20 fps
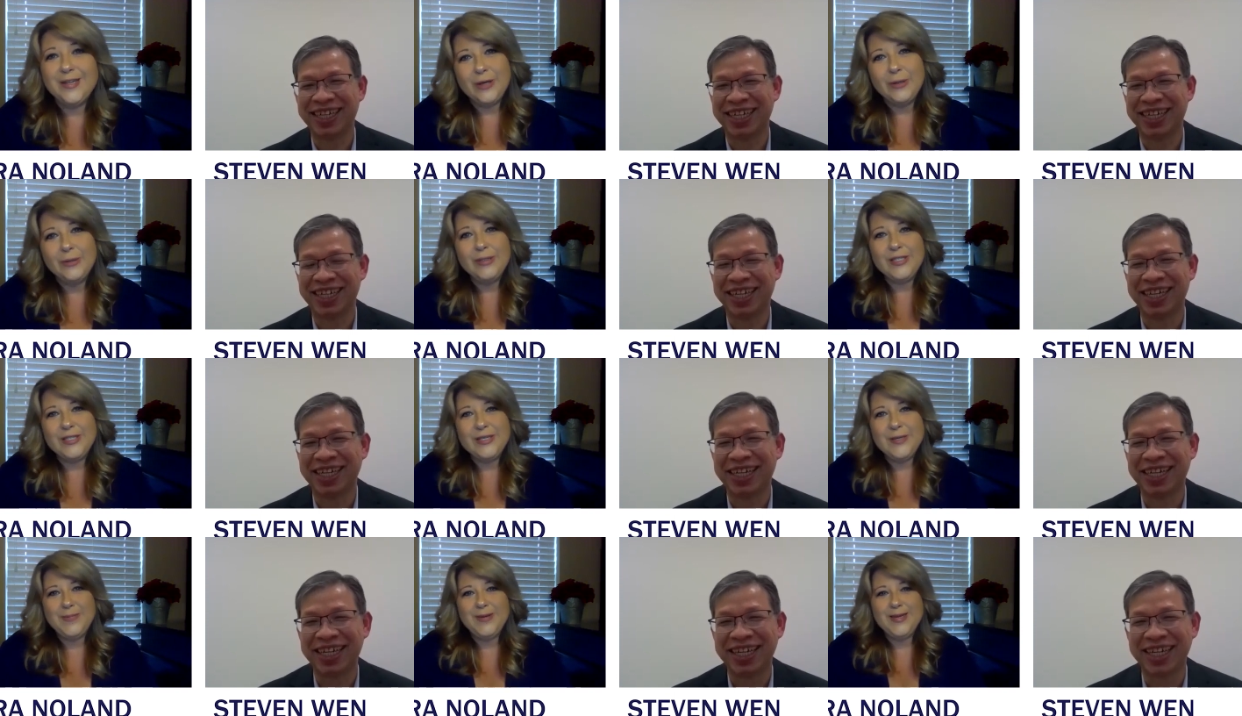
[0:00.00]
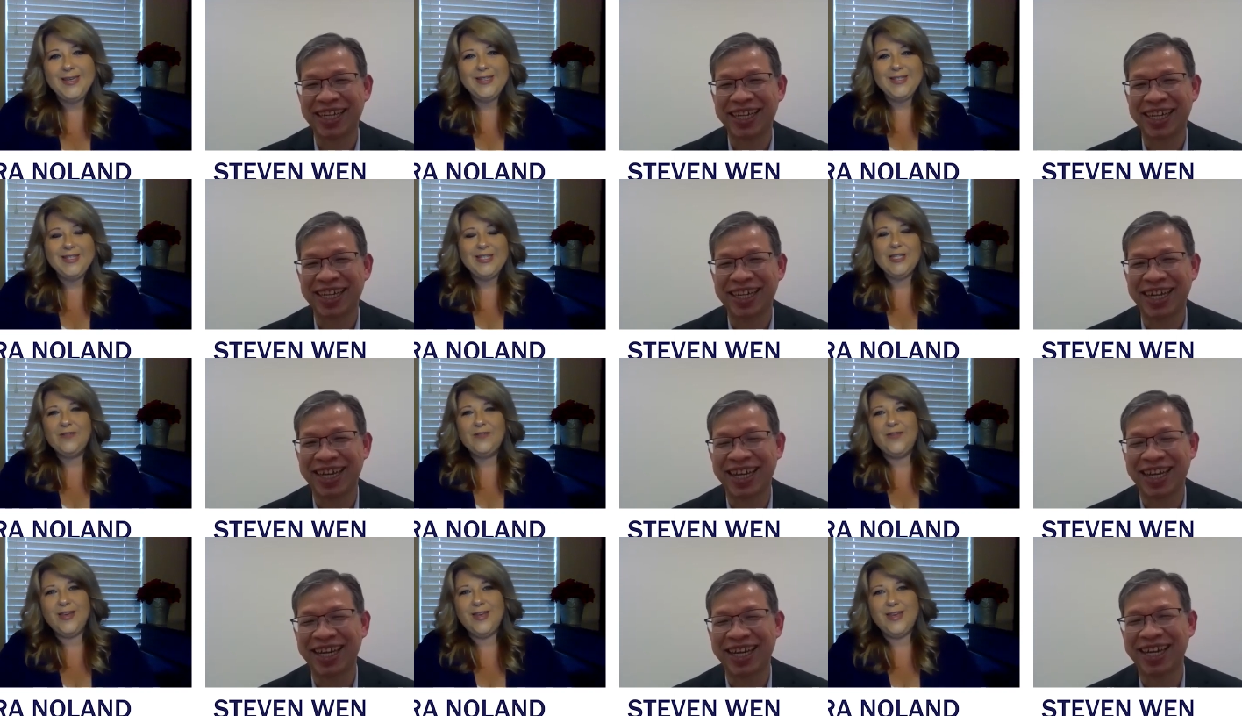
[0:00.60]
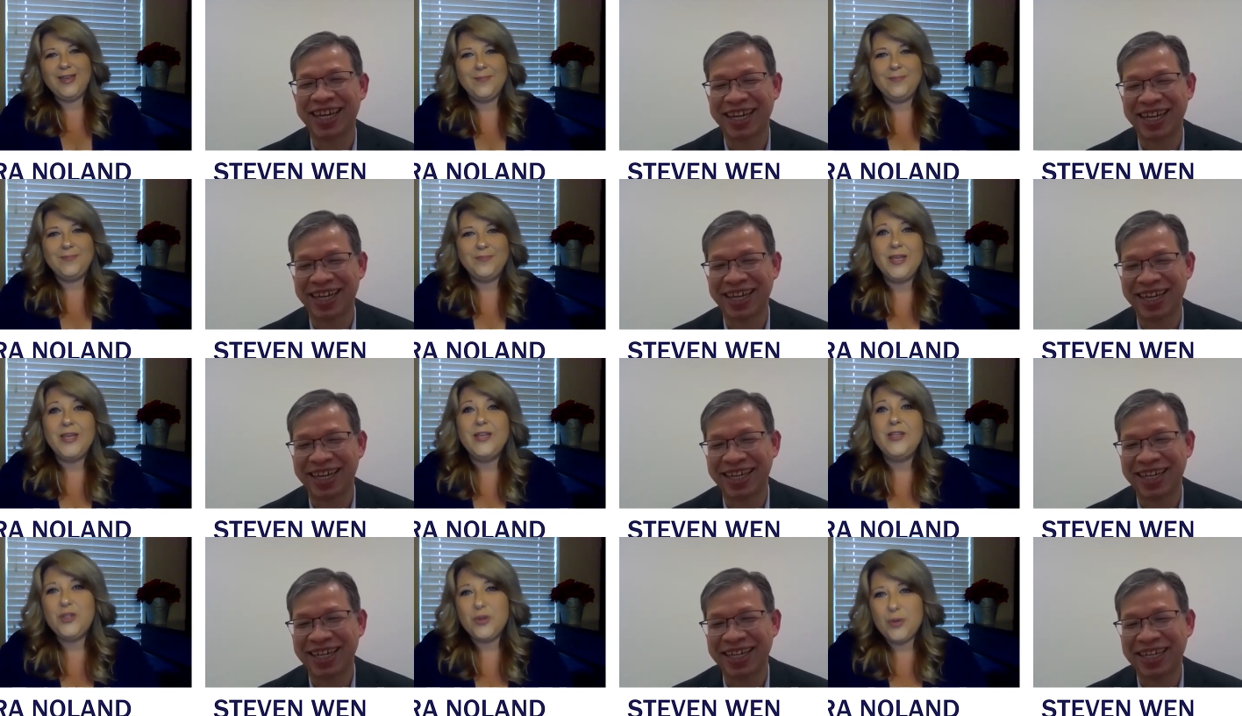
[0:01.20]
Speaker 1: to OCP TV.
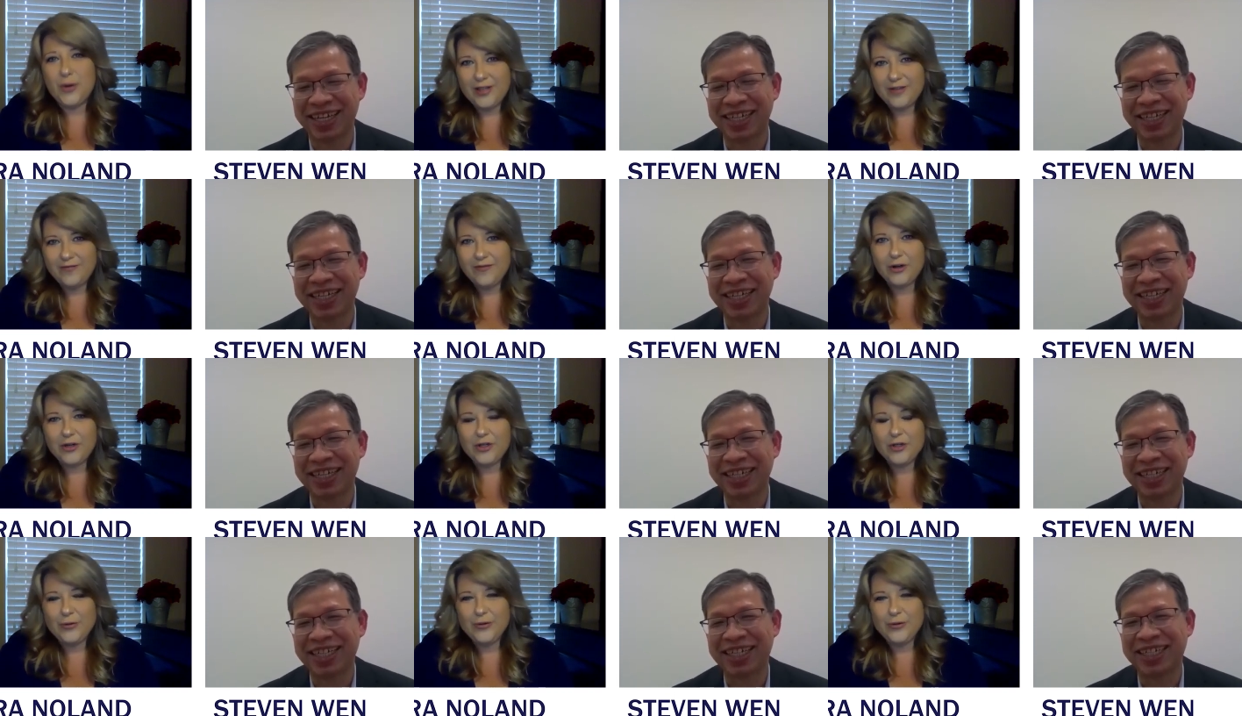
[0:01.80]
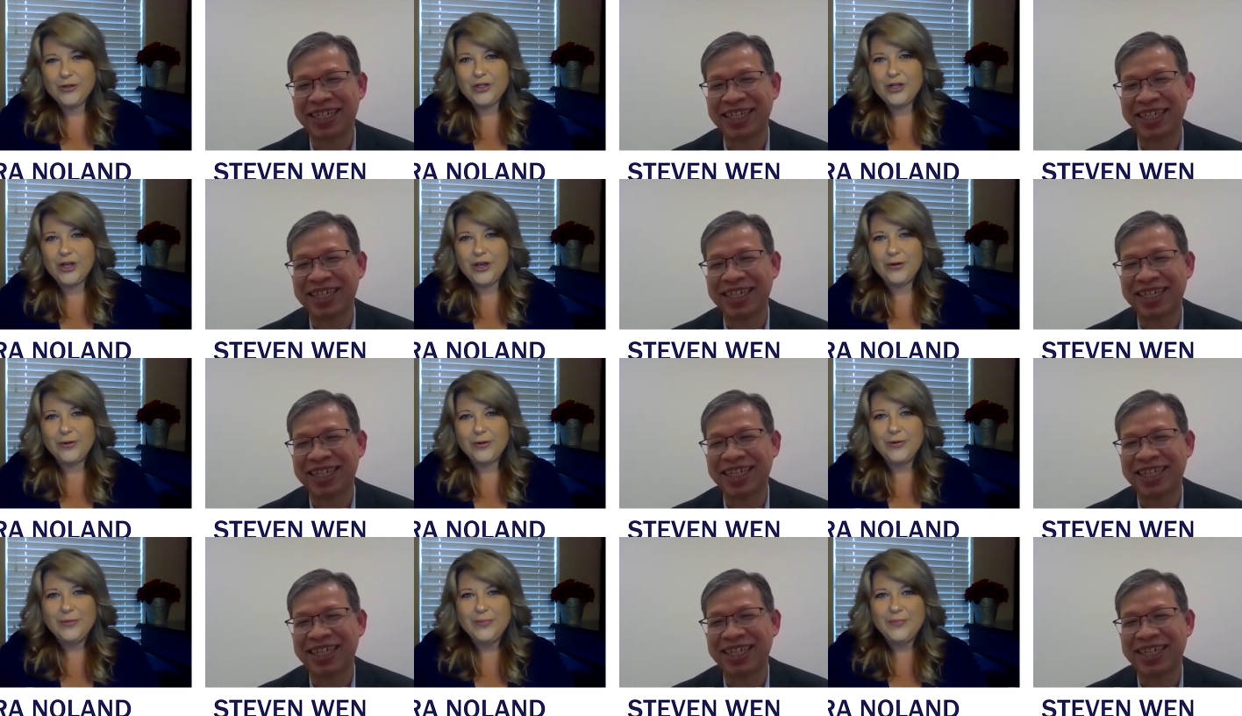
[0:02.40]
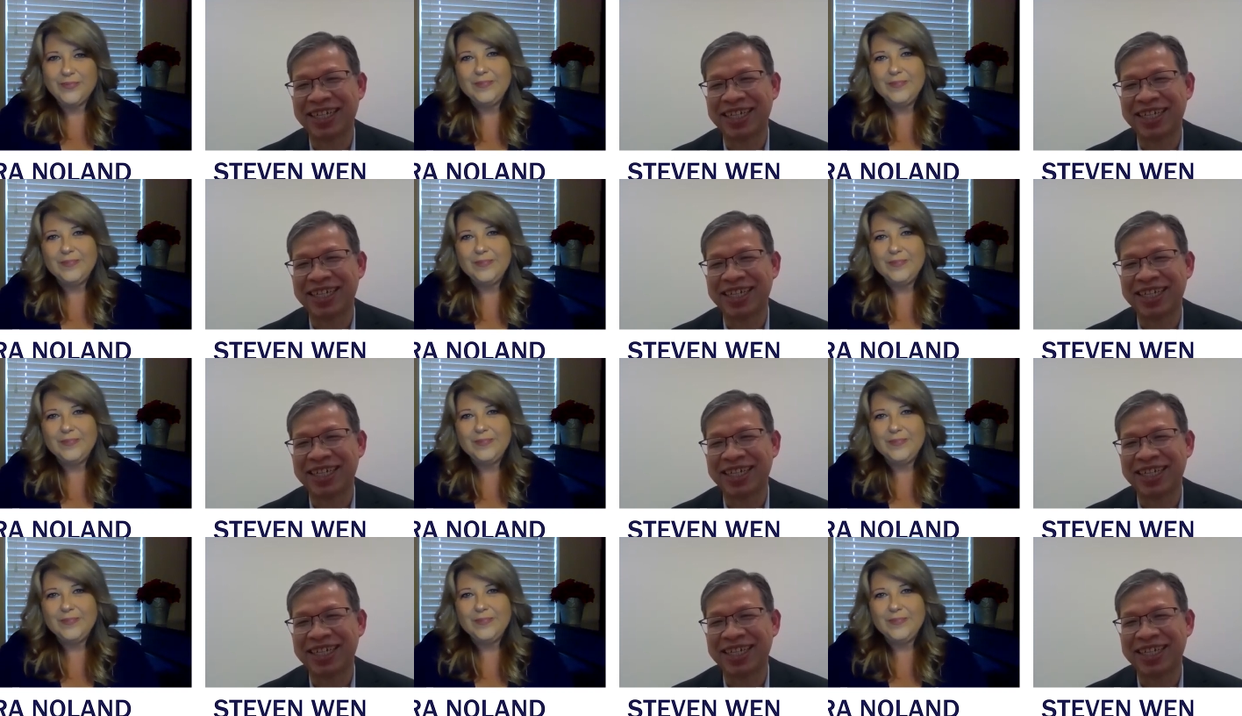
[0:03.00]
Enjoy the virtual show.